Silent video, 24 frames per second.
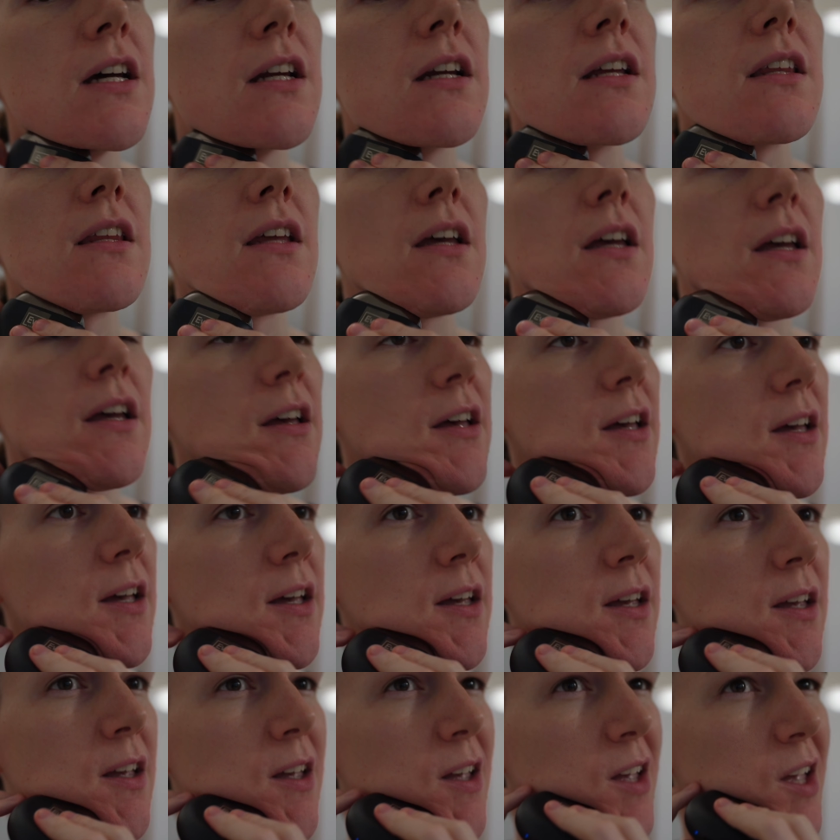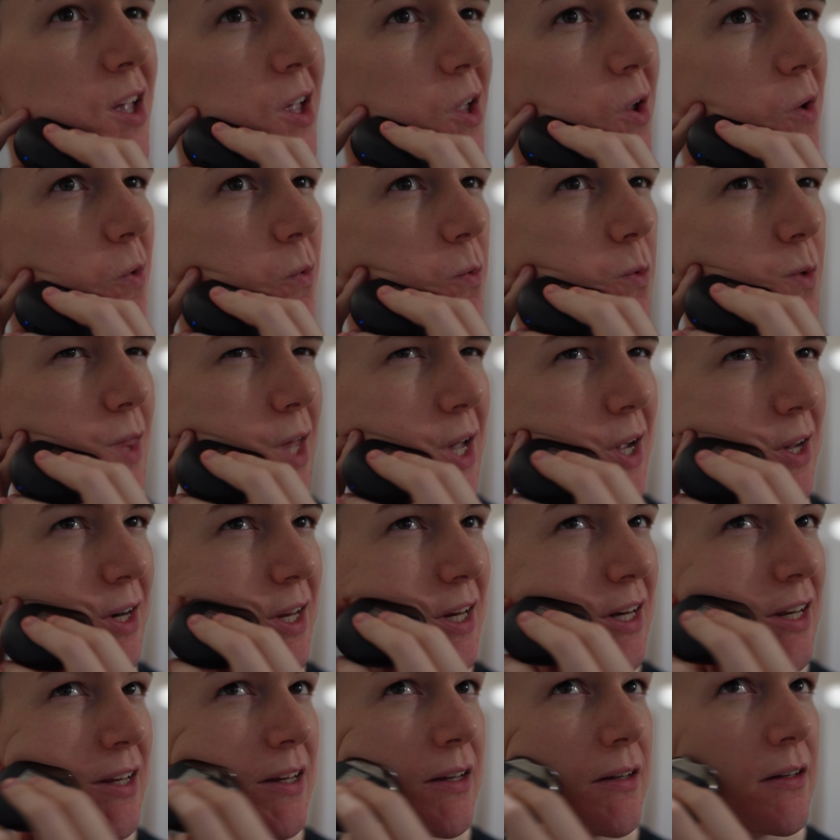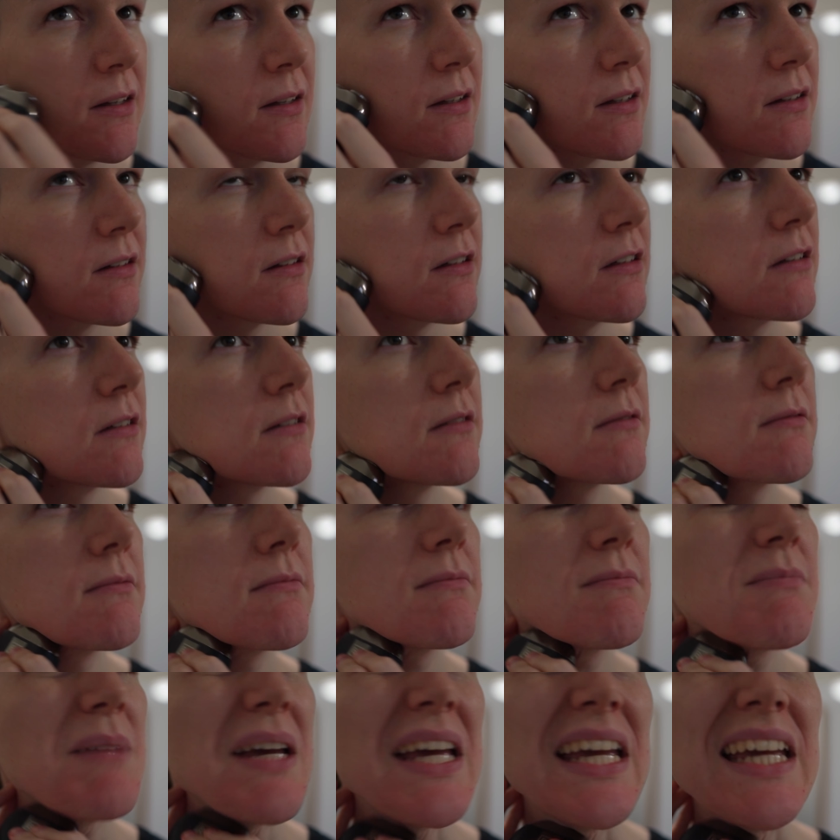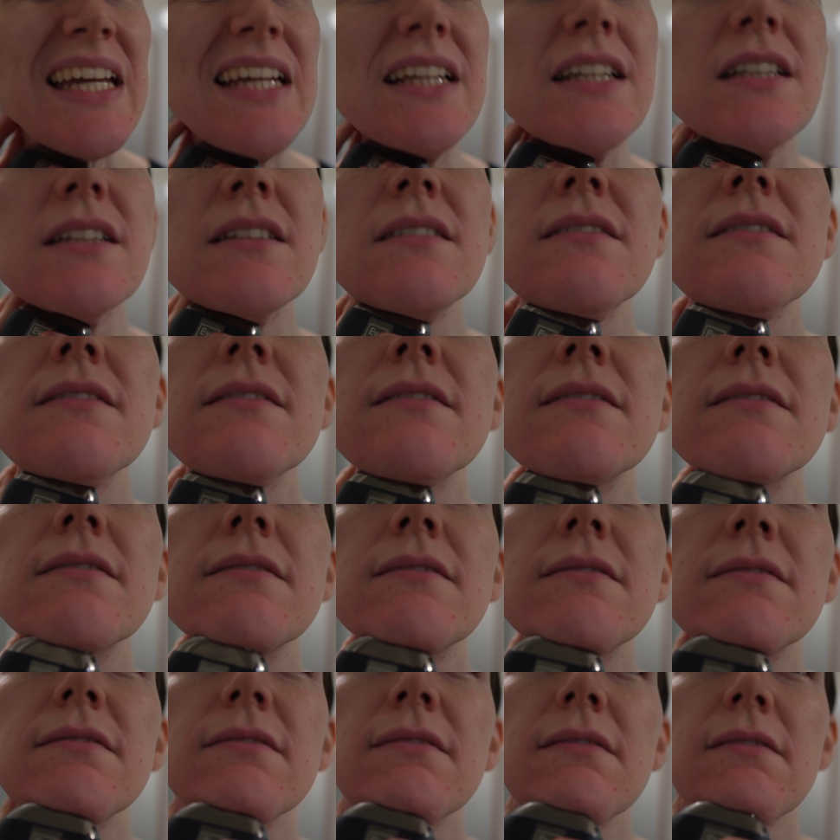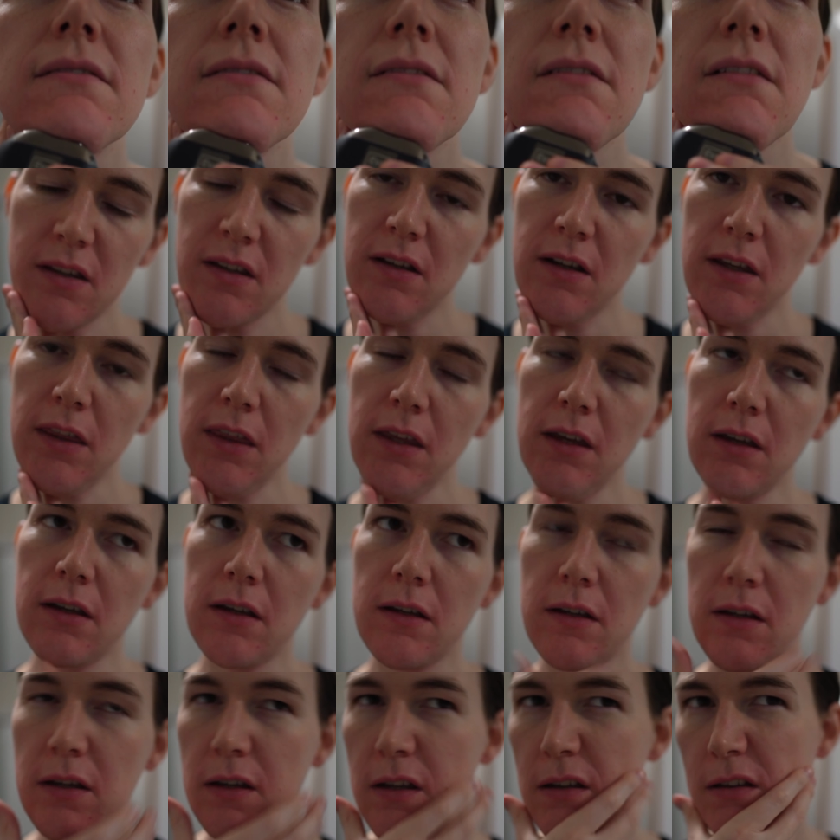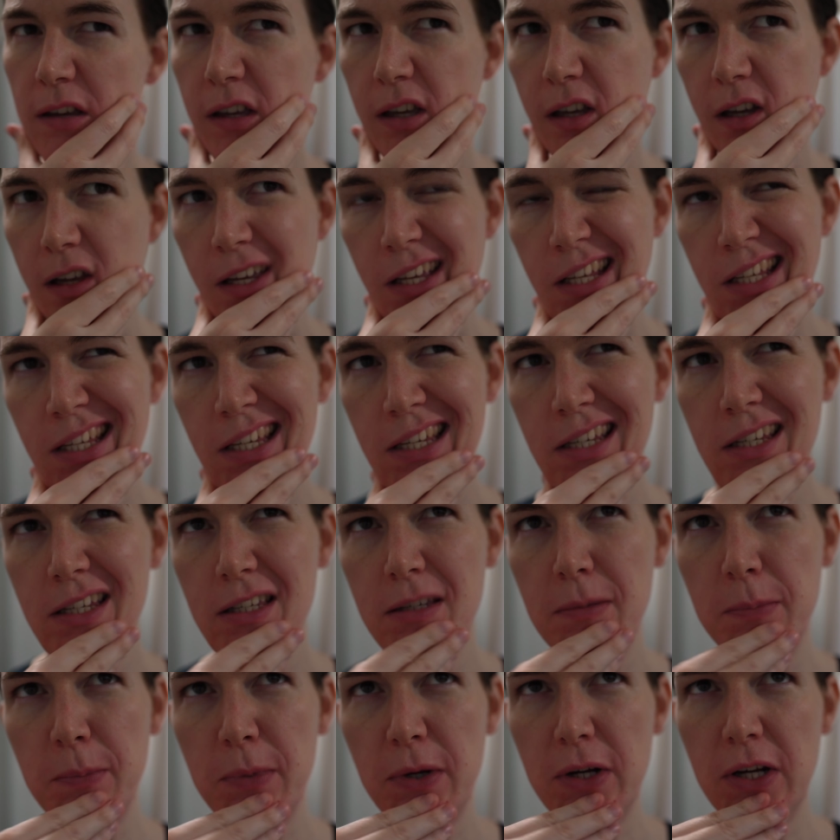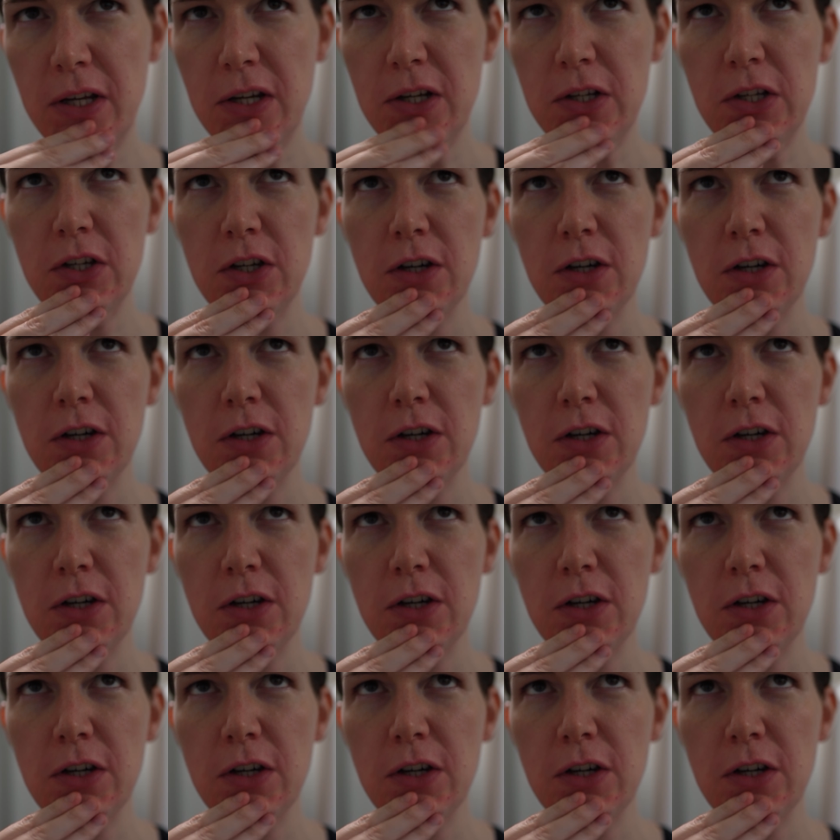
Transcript: cutting the hair without any pain. So I think, yeah, it does a pretty good